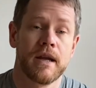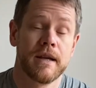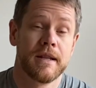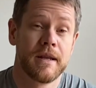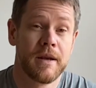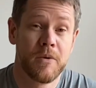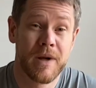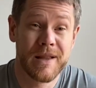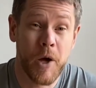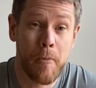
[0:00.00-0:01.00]
and
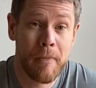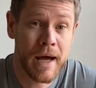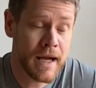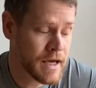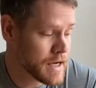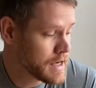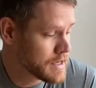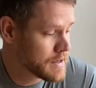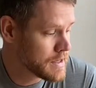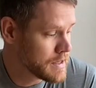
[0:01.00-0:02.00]
welcome back.
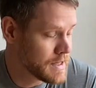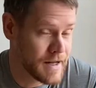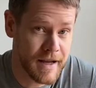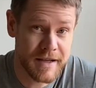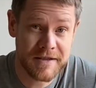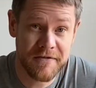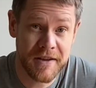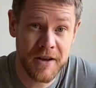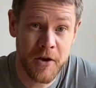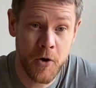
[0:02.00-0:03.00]
Next
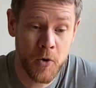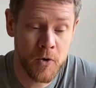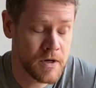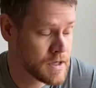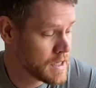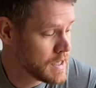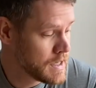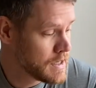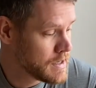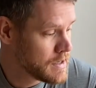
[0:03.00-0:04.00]
video.
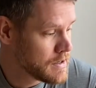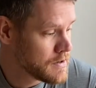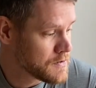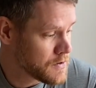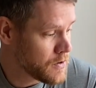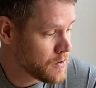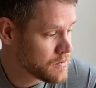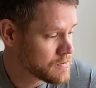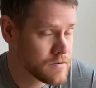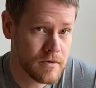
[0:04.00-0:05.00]
So
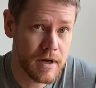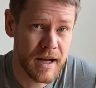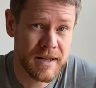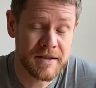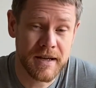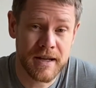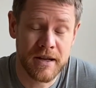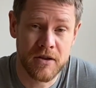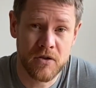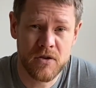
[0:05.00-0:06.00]
I
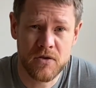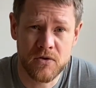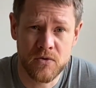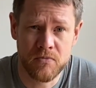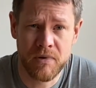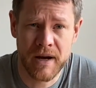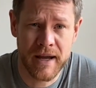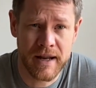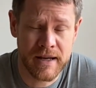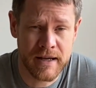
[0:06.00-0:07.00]
decided not to buy
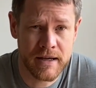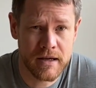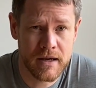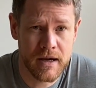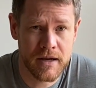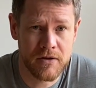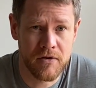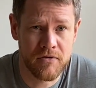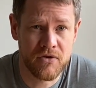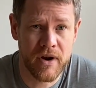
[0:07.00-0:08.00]
any kind
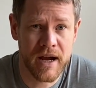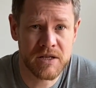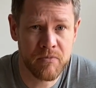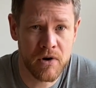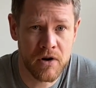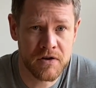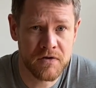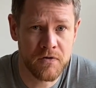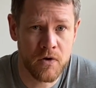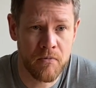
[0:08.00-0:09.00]
of crash bars
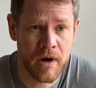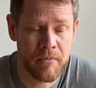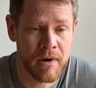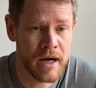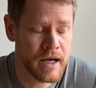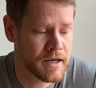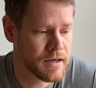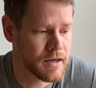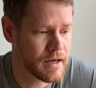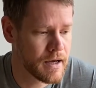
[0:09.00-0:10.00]
for my bike,
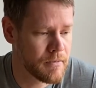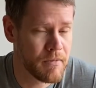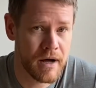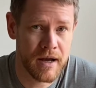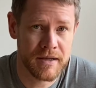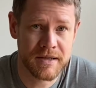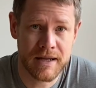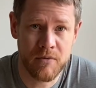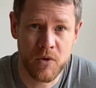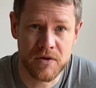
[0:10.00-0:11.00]
but I
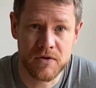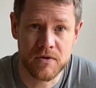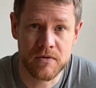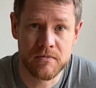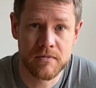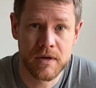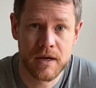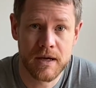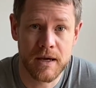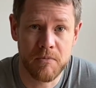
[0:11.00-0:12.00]
still want to
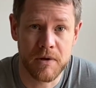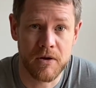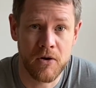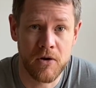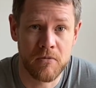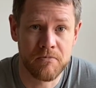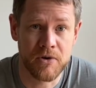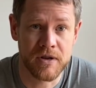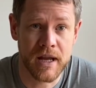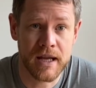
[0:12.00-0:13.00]
keep it all
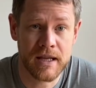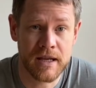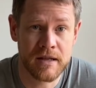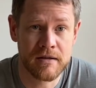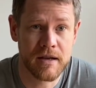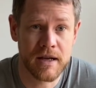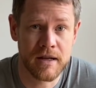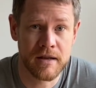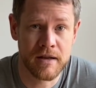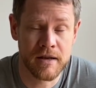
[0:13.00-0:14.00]
protected and